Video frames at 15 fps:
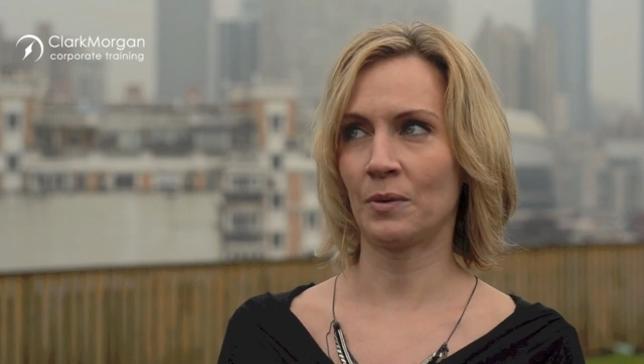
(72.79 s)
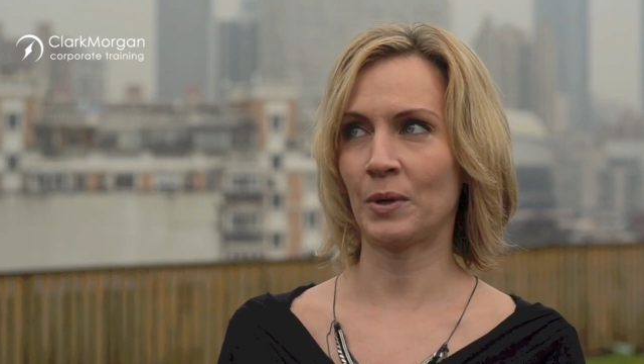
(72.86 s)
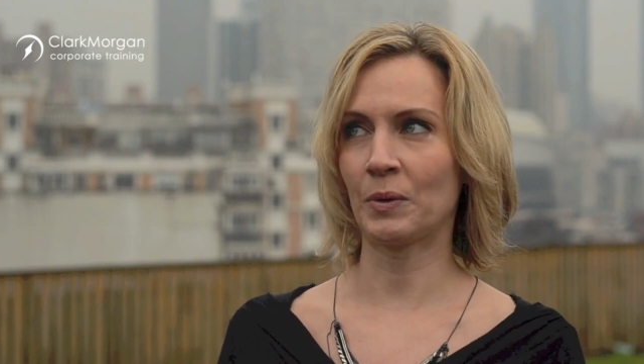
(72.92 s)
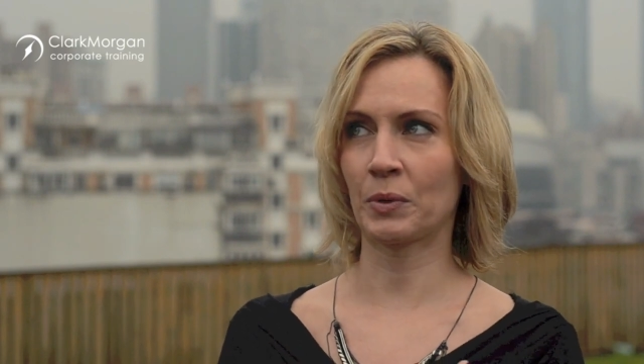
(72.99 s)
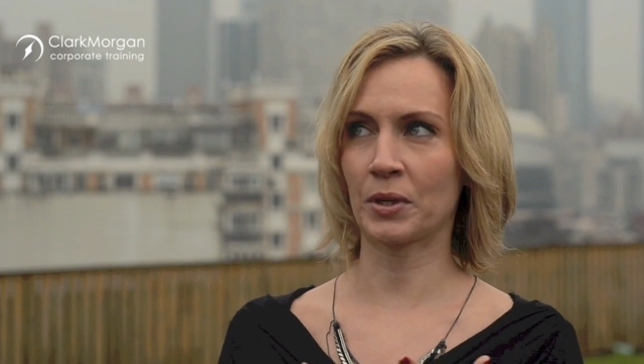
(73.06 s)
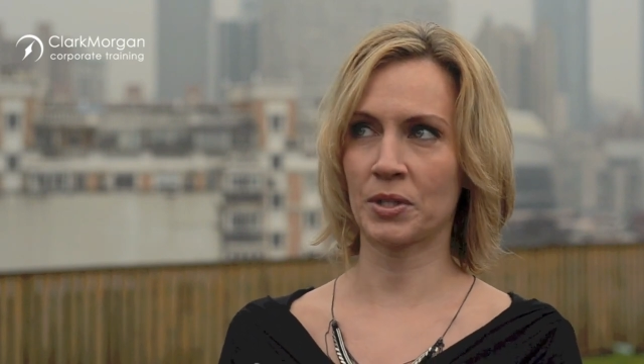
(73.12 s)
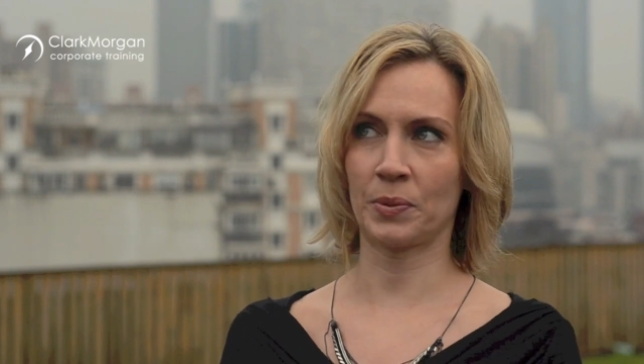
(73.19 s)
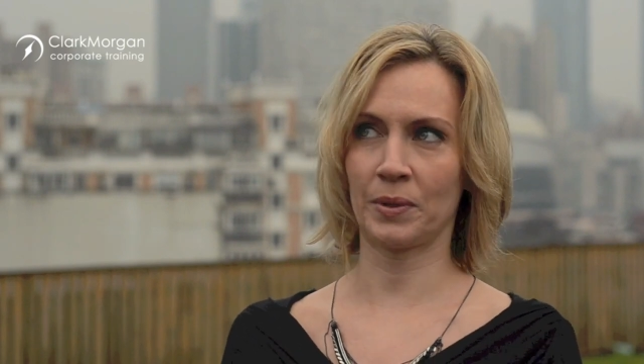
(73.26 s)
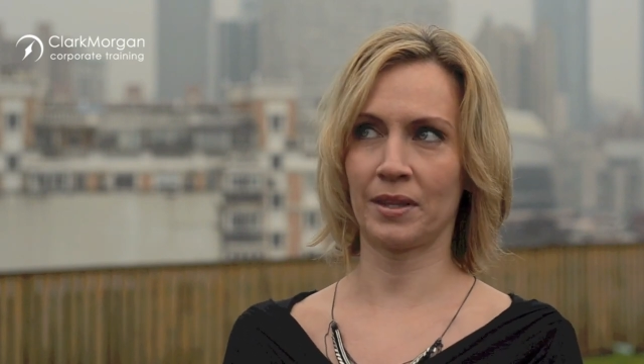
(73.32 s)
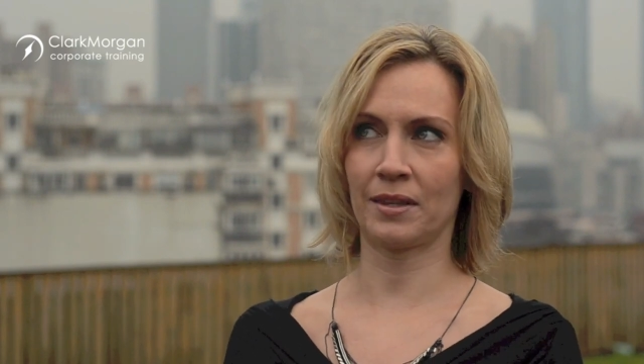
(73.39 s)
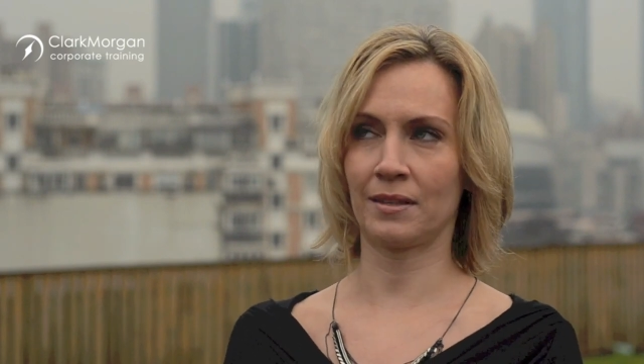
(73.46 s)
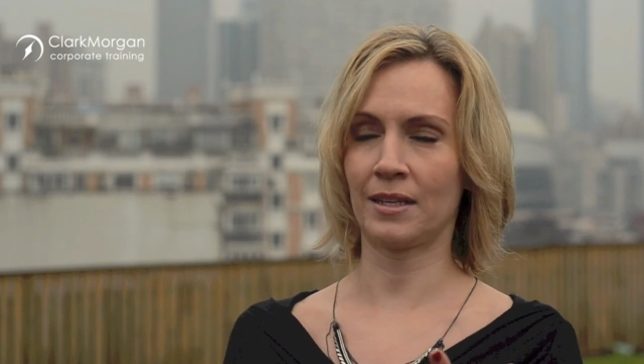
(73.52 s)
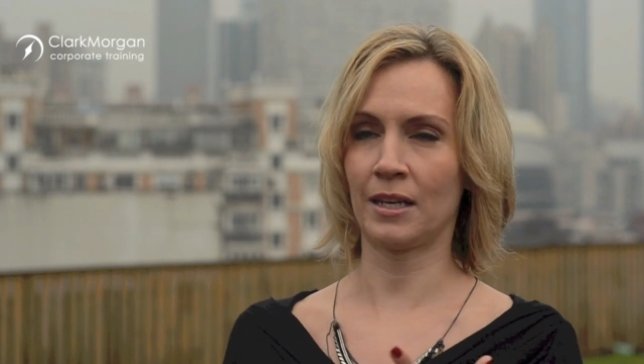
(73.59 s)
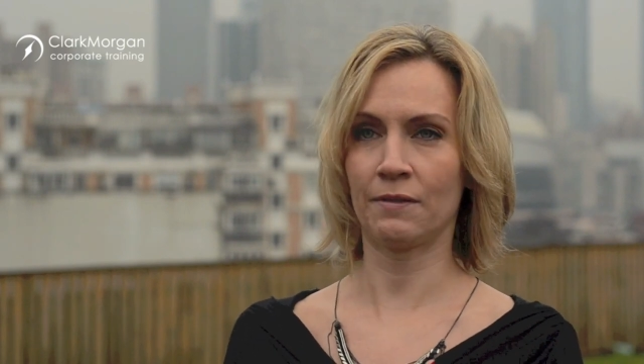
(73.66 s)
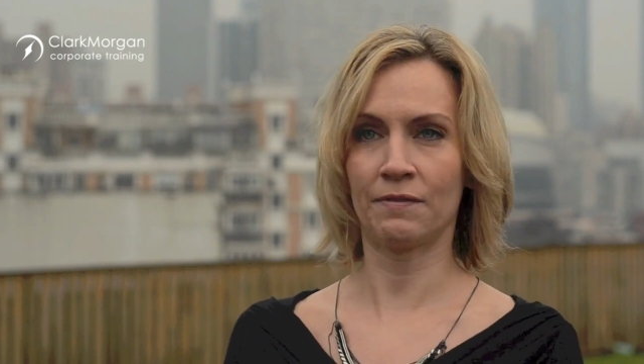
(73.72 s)
We worked
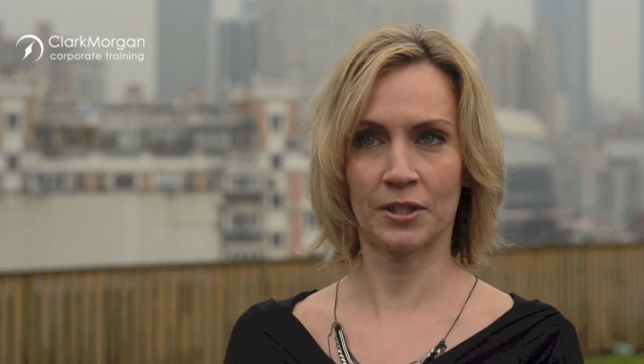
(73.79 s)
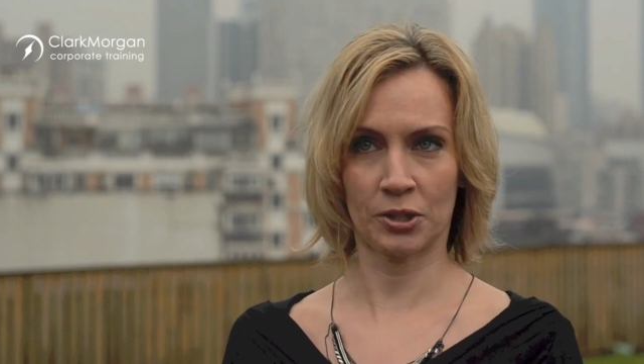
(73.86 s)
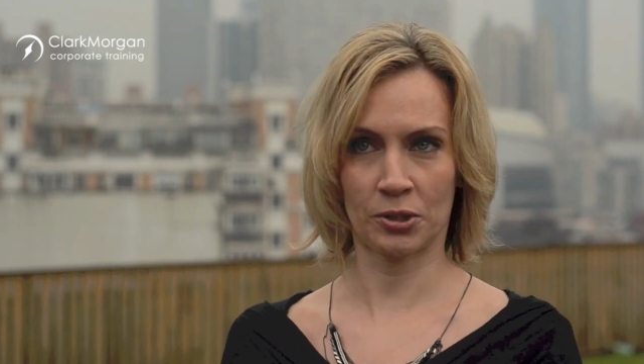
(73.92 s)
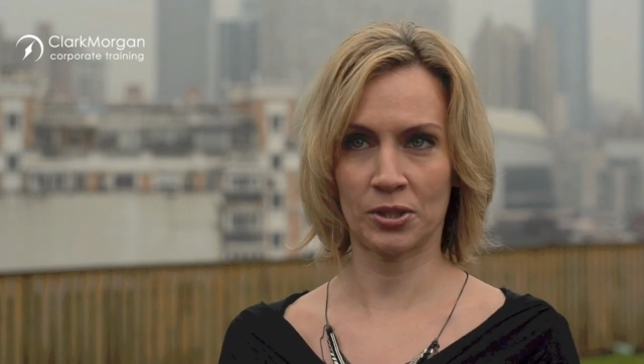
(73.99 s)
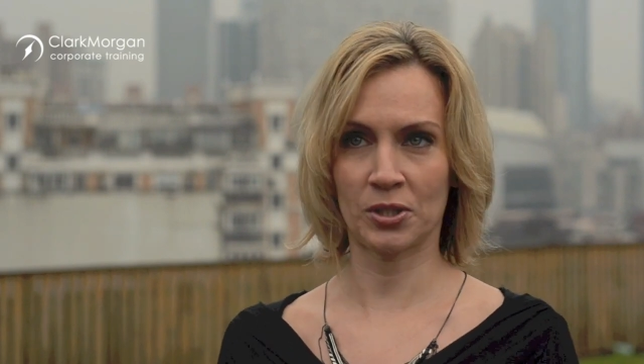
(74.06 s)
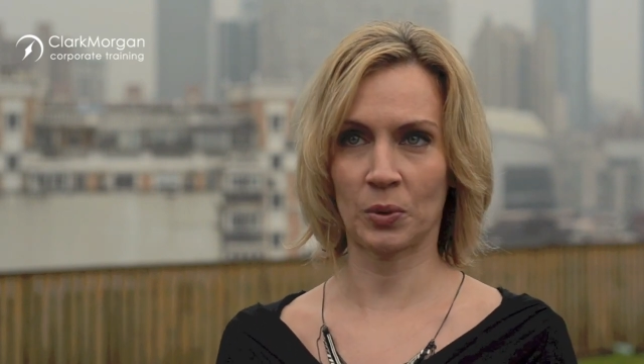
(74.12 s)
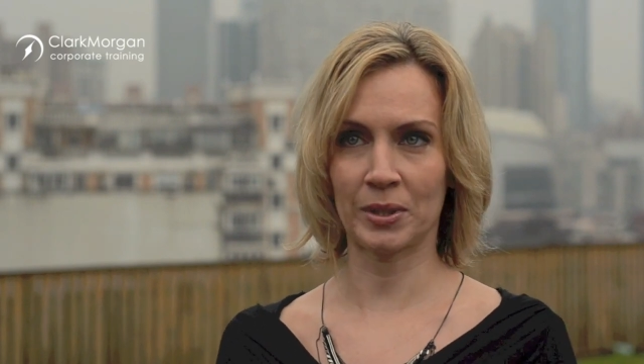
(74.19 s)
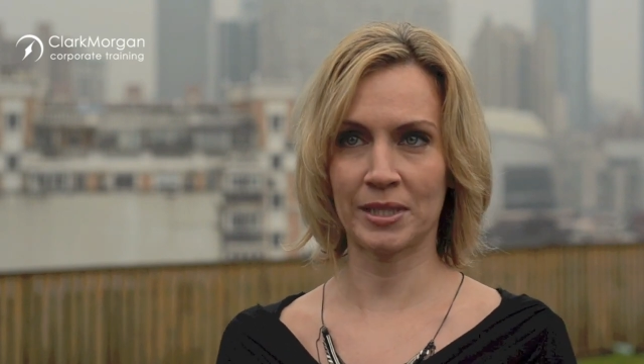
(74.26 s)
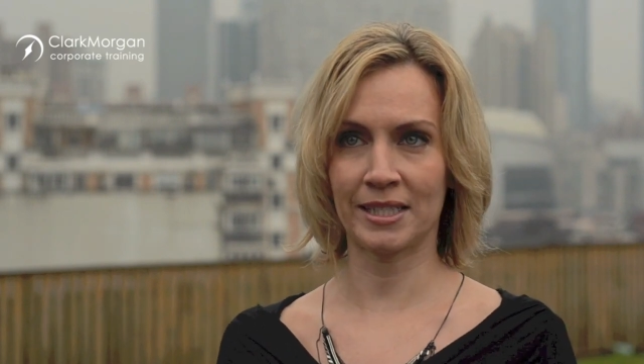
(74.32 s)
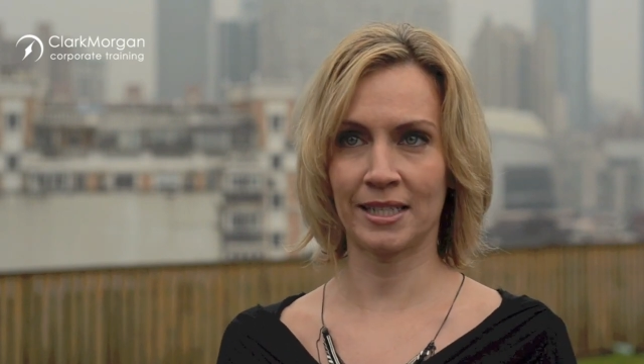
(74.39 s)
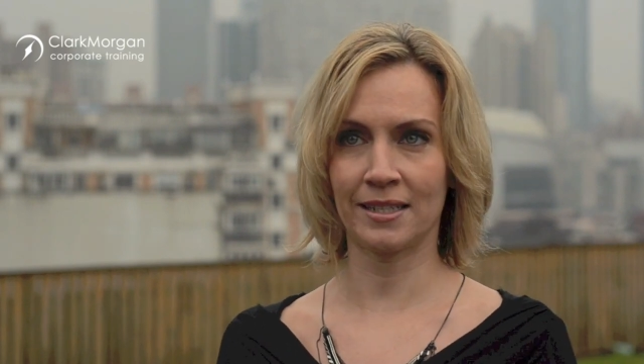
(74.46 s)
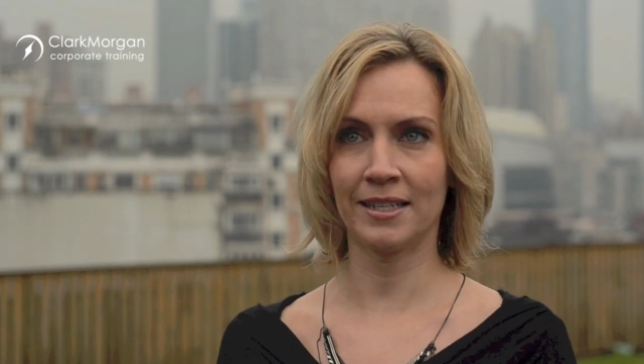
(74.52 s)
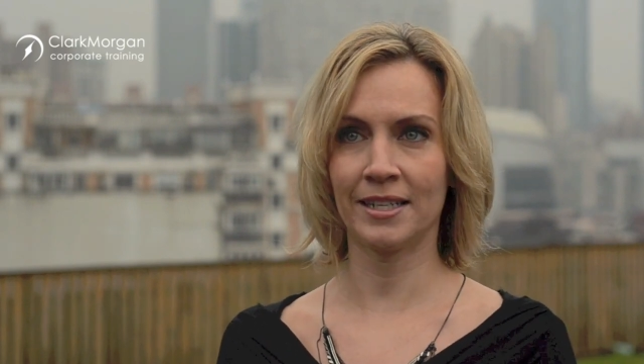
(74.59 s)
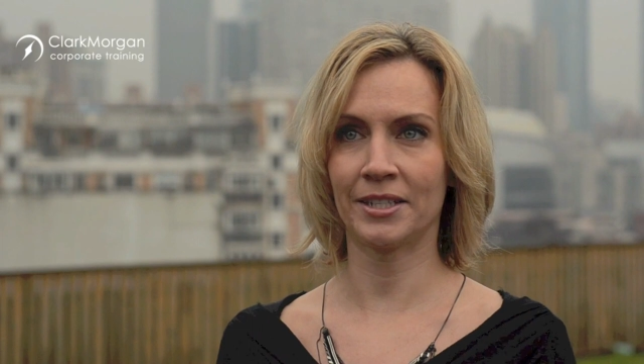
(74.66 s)
with Kingfisher Sourcing